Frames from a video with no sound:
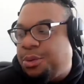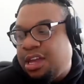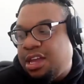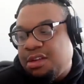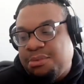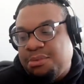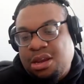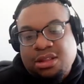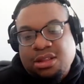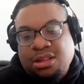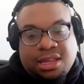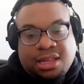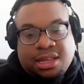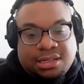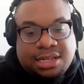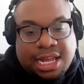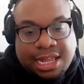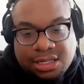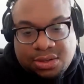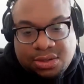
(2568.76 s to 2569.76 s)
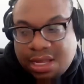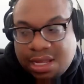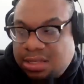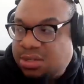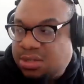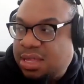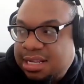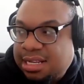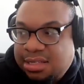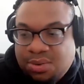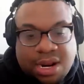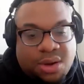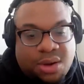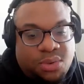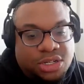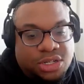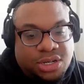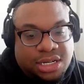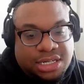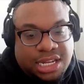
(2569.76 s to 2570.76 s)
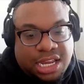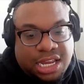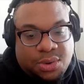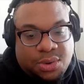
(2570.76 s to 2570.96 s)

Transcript: give me your things. So that's that's that's what I want you to take